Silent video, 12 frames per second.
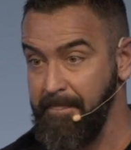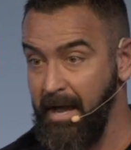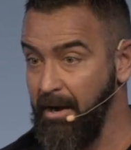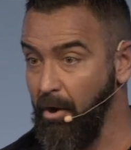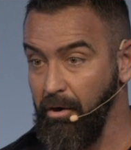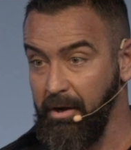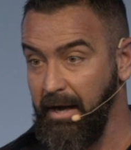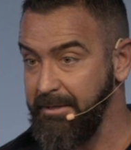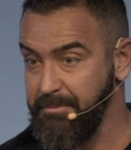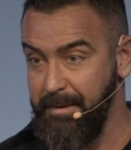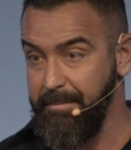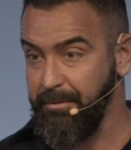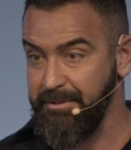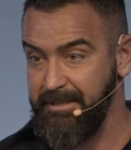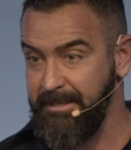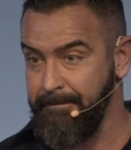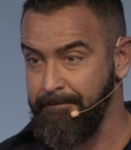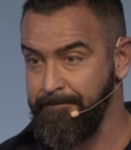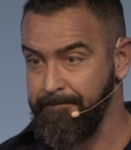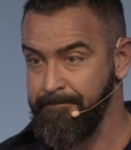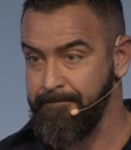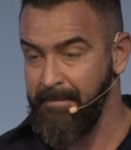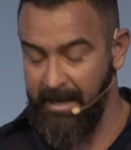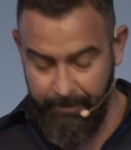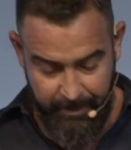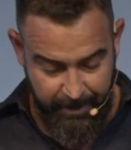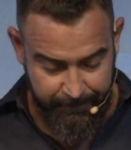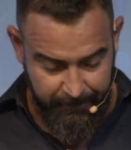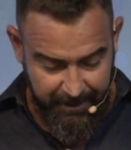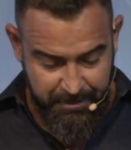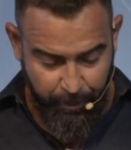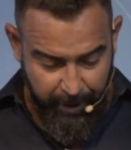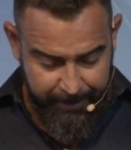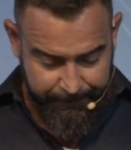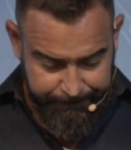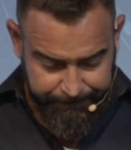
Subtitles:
And all God's people said, amen. Let's pray.